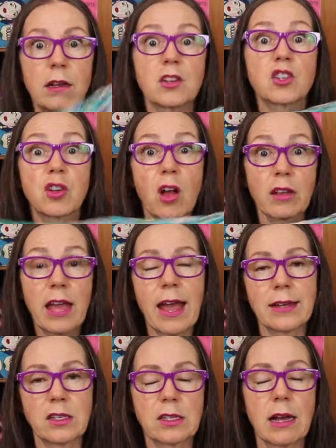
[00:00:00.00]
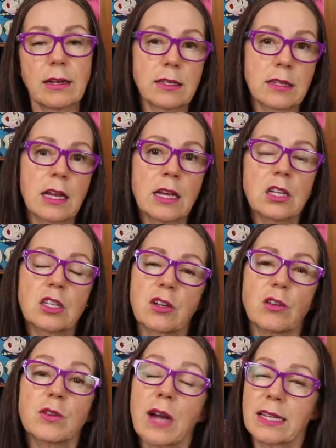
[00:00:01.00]
shawl cast-ons. So
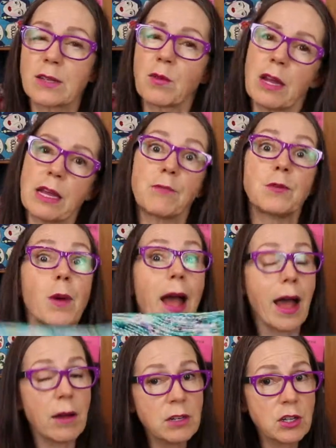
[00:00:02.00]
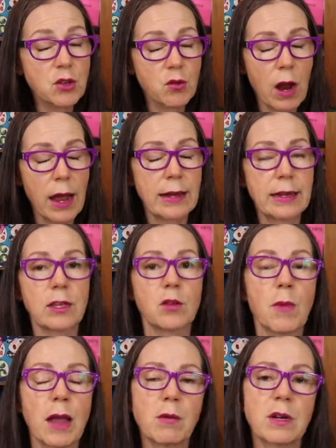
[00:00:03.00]
you guys, if you haven't tried it, you
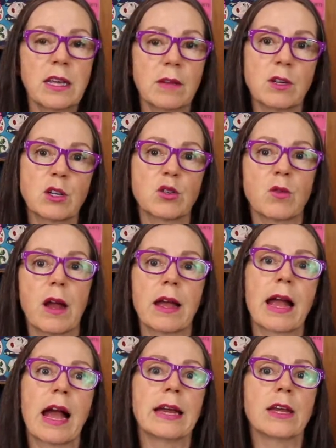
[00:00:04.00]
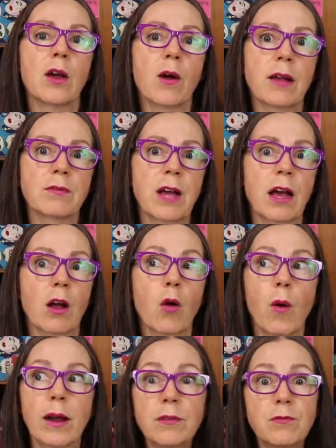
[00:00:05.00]
might want to give it a try. I know I've got
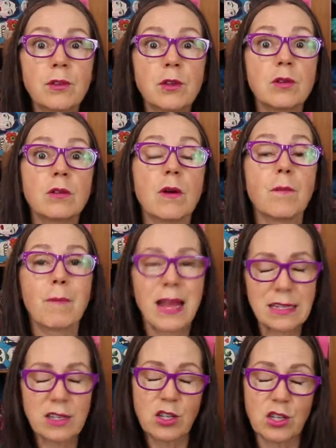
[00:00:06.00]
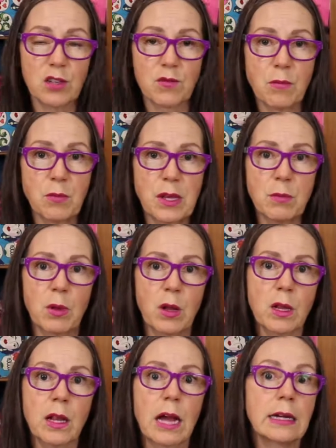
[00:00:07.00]
quite a few messages from
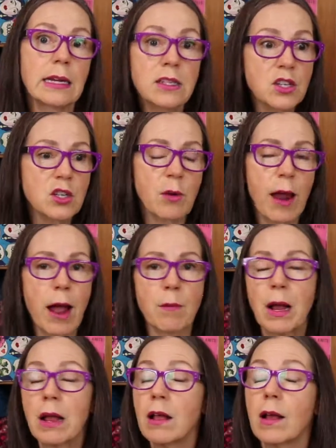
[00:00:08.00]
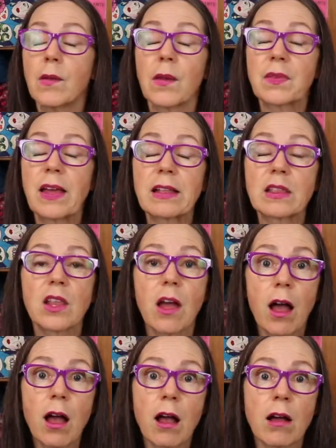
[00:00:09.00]
people on Instagram that they
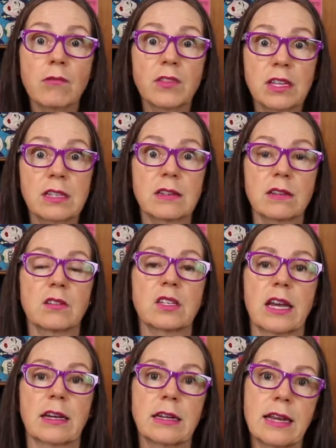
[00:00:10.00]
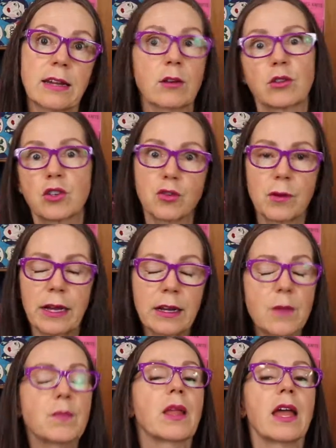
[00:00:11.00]
love this little technique or trick,
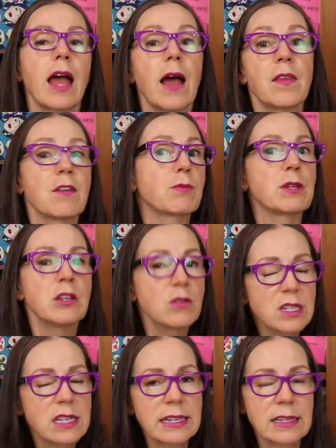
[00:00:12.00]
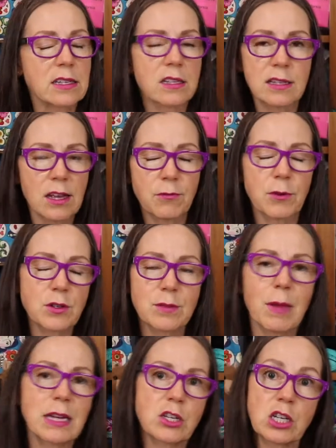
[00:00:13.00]
and they've been using it since I first
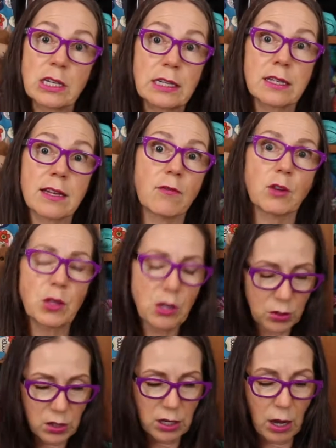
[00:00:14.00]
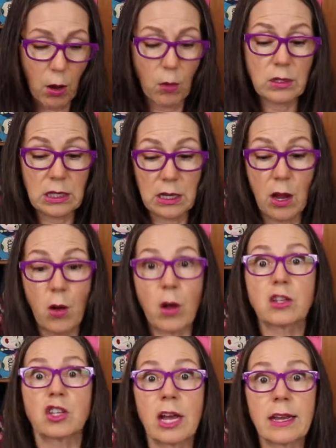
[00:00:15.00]
mentioned it several years ago. So
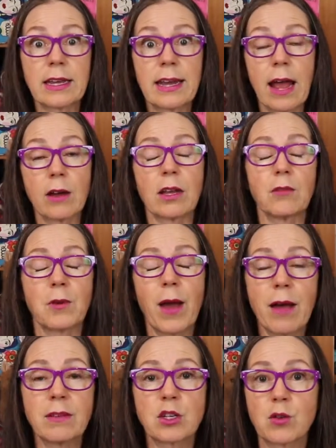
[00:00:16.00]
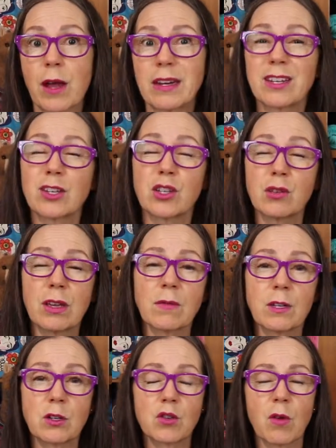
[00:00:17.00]
check it out. If you haven't tried it, do give
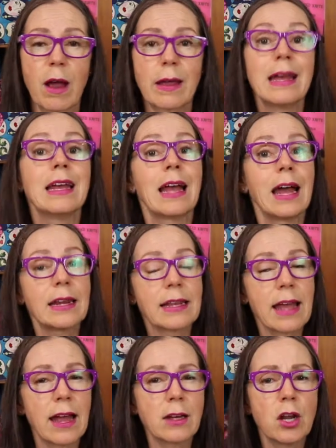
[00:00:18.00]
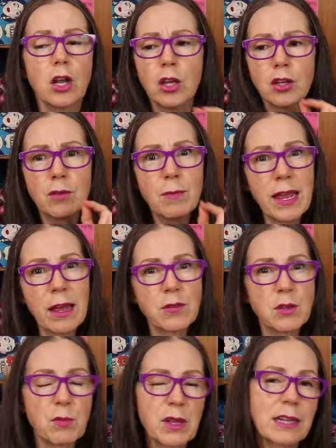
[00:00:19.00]
it a try. And again, you may have
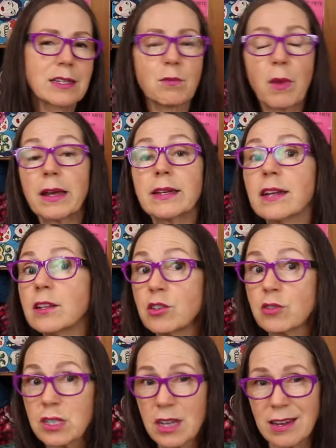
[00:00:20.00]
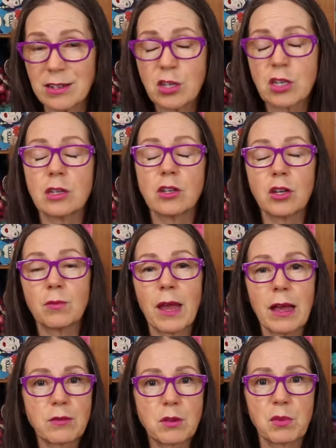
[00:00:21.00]
to play, depending on your tension, you may
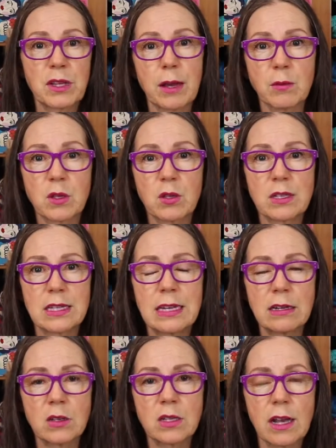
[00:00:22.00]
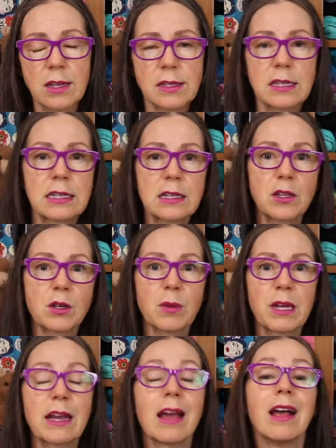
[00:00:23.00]
have to play with those needle sizes a little
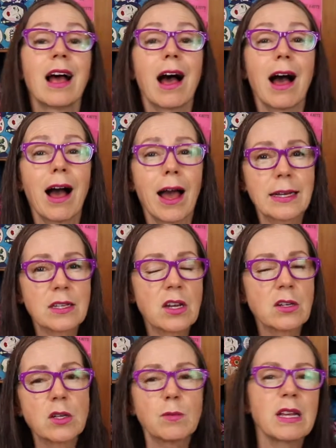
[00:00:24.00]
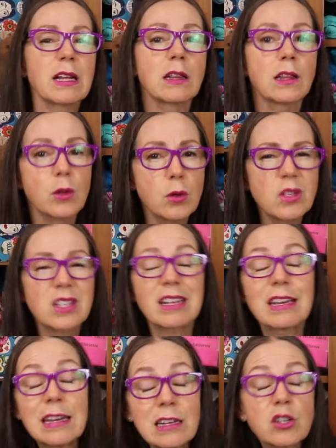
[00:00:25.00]
bit. I tend to be a
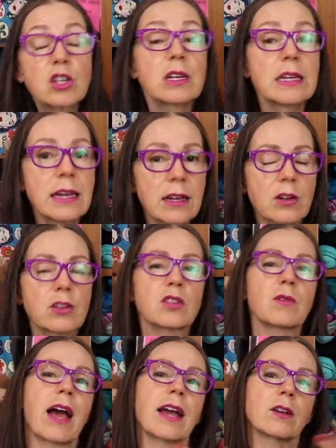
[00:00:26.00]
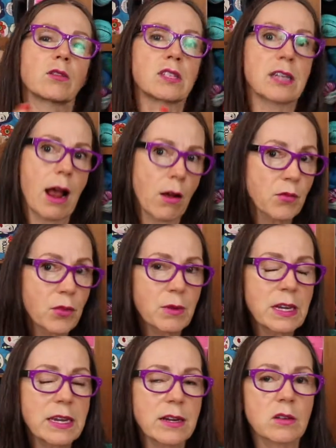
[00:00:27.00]
loose-ish knitter, so I go down 3
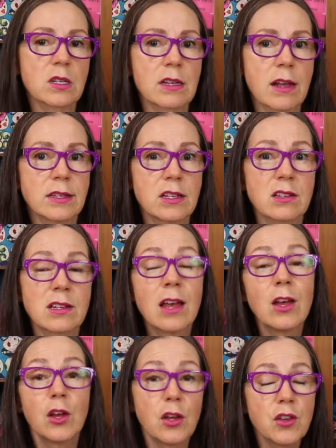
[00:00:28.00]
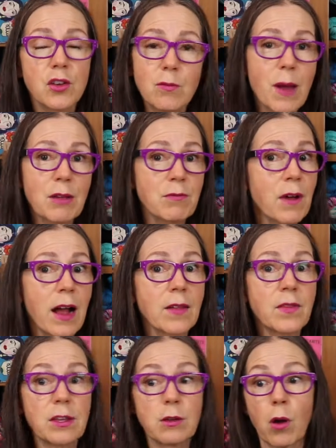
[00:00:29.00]
needle sizes. You may
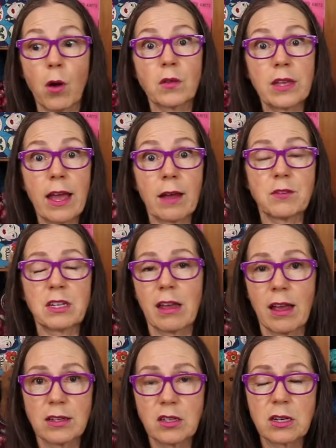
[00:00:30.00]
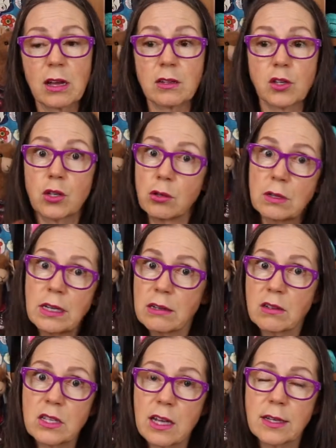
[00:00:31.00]
find that you only have to cast on 2
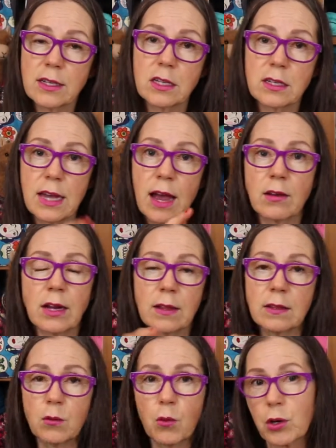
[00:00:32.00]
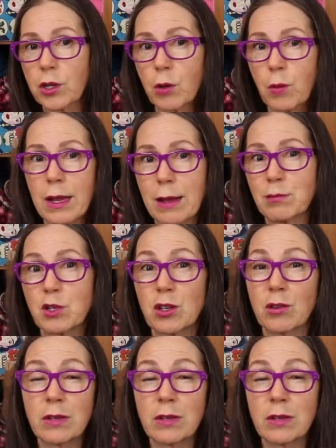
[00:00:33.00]
needle sizes down and then work your way up to